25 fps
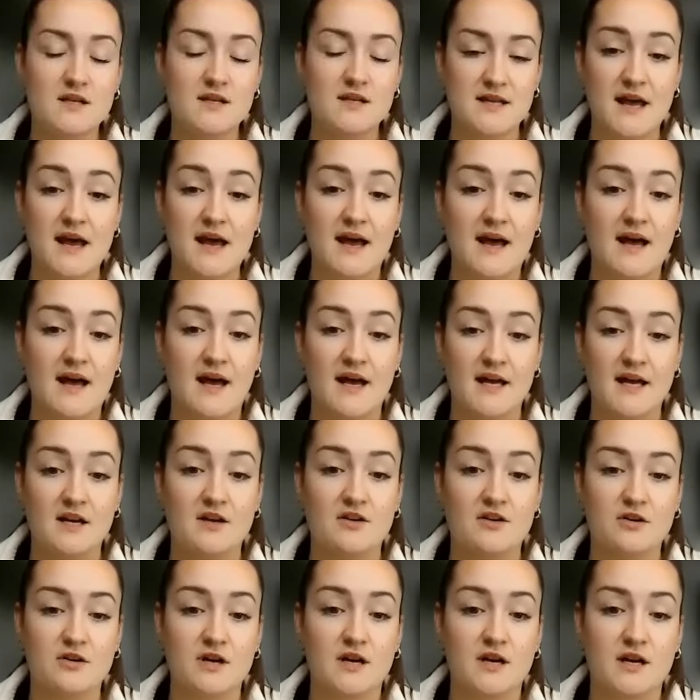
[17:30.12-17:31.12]
Yeah, I
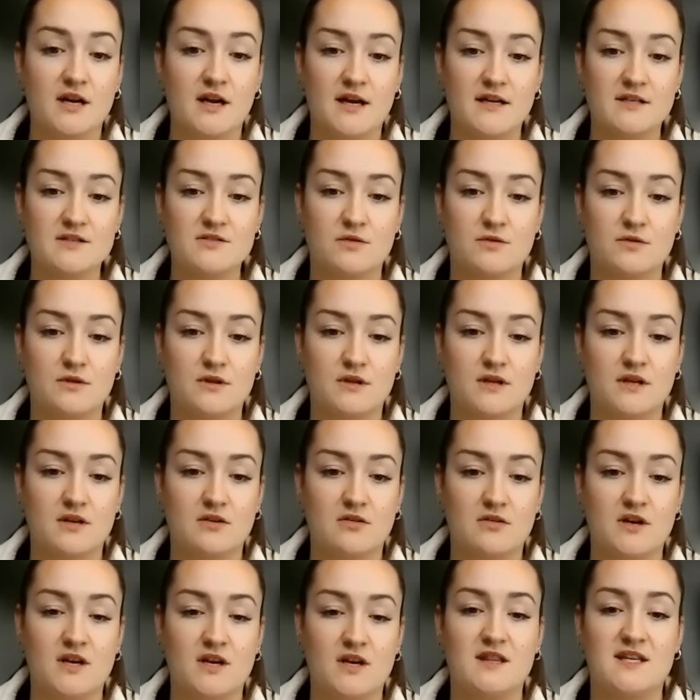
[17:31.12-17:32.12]
agree. I totally
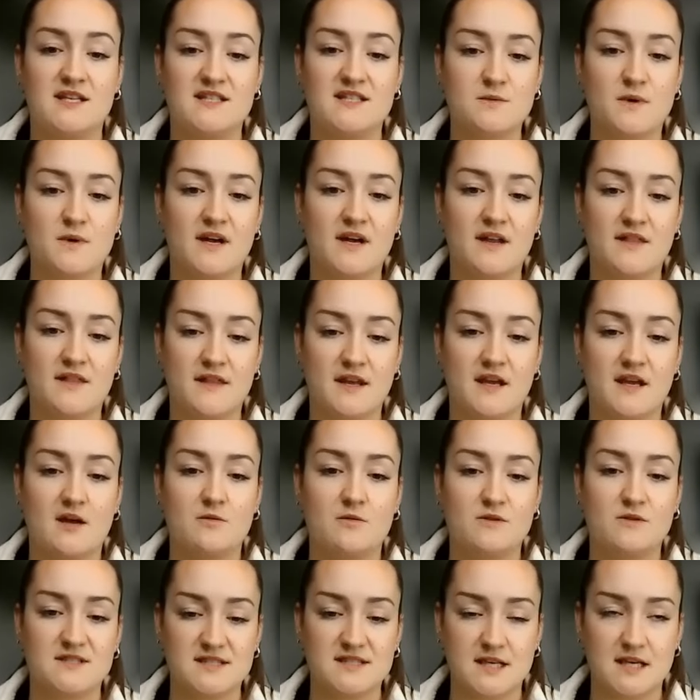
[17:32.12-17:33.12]
agree. And that's why I think I
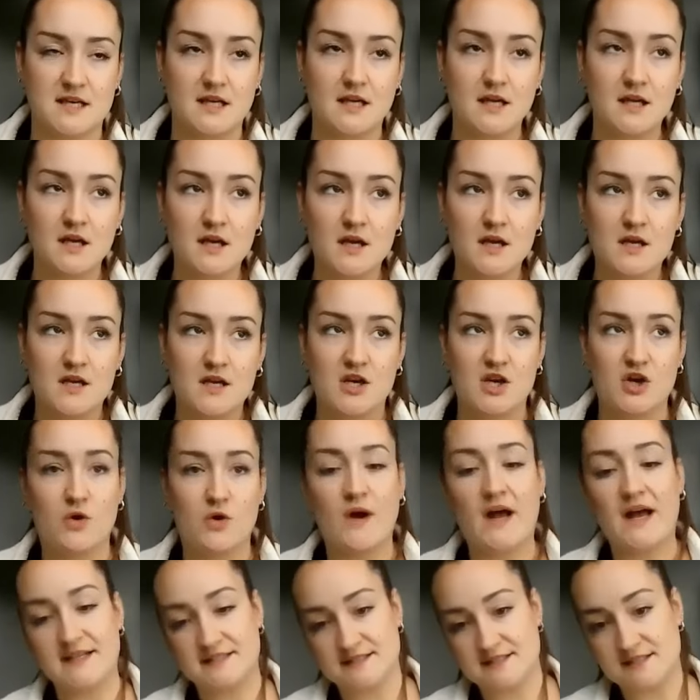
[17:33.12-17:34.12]
was like,
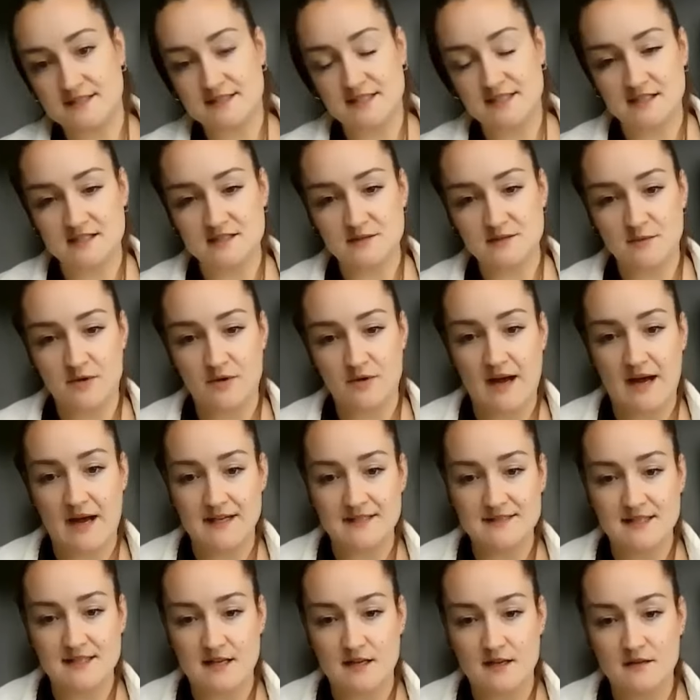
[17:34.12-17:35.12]
hesitant about
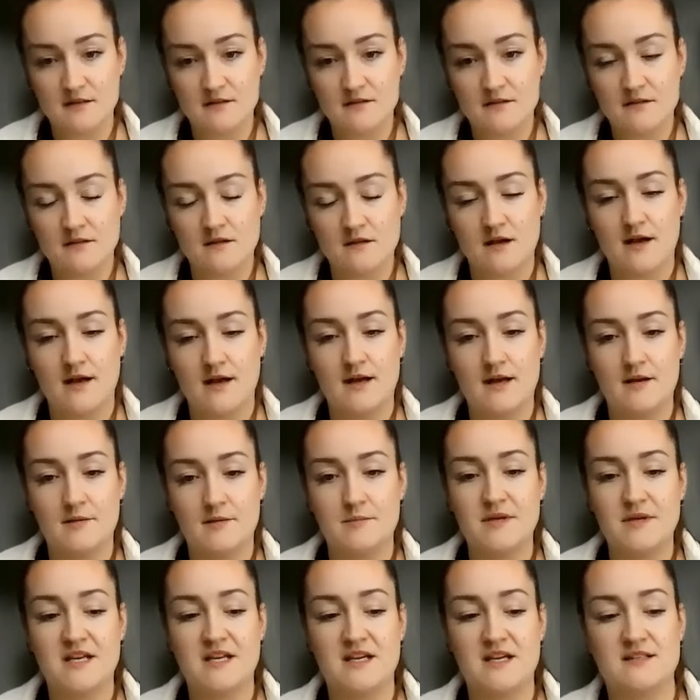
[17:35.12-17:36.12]
asking,
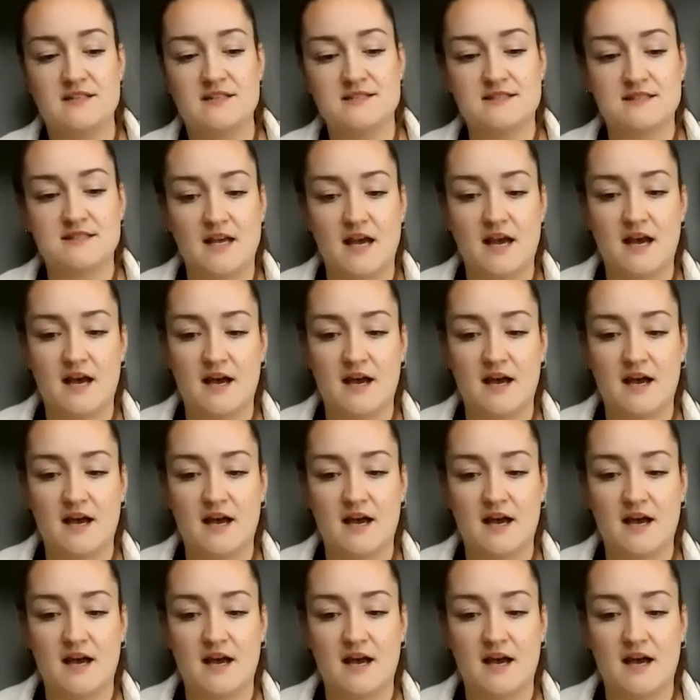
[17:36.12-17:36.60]
because